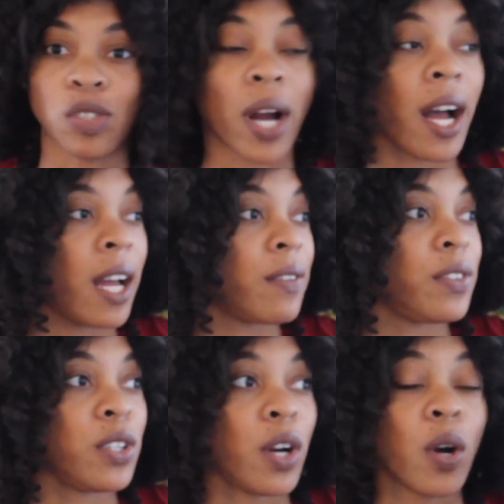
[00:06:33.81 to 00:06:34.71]

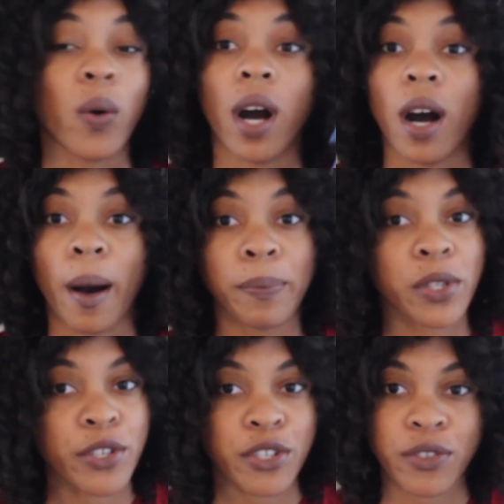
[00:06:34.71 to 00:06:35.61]
Drive, up
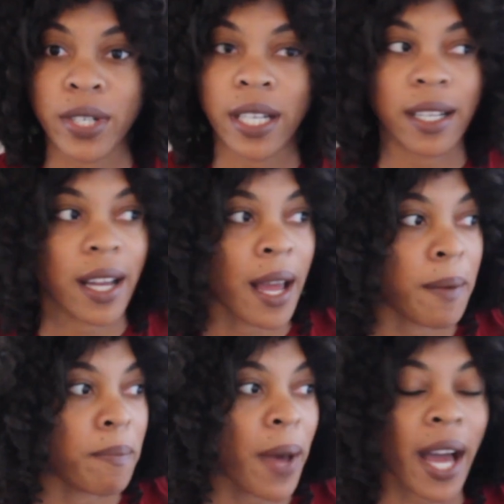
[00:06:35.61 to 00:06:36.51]
the street
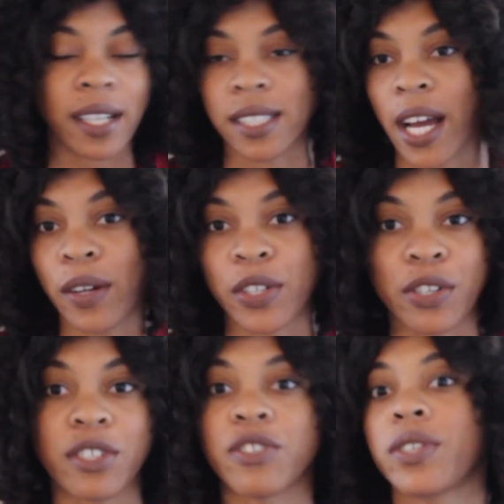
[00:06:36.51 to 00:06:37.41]
and back down
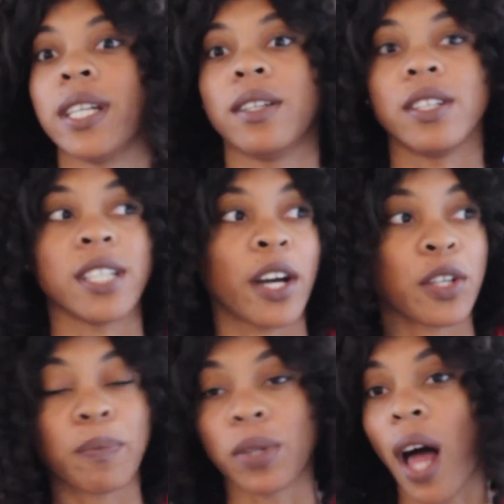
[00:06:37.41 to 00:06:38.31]
your street,
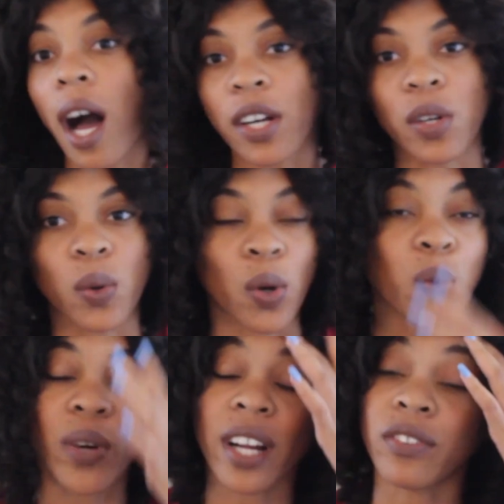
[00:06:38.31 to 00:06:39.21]
down your block
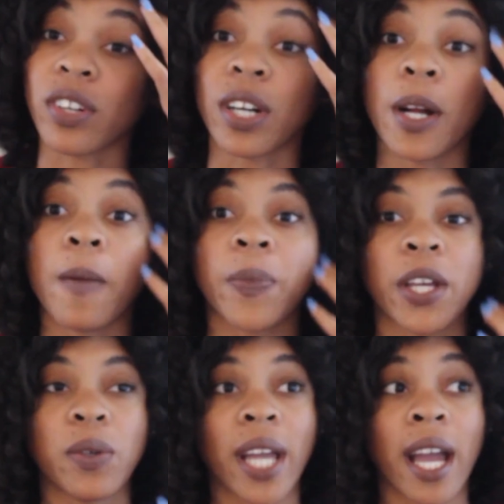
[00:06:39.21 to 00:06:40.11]
or whatever
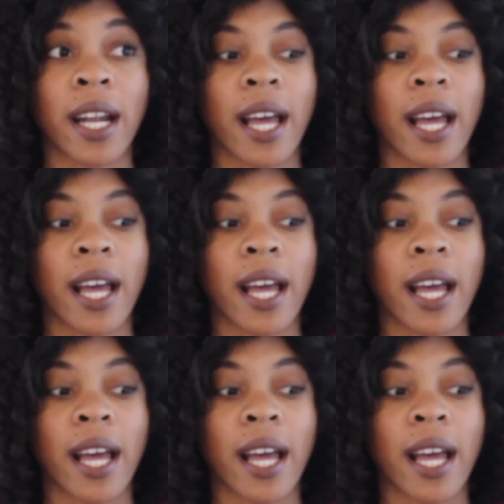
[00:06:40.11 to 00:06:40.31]
that you can.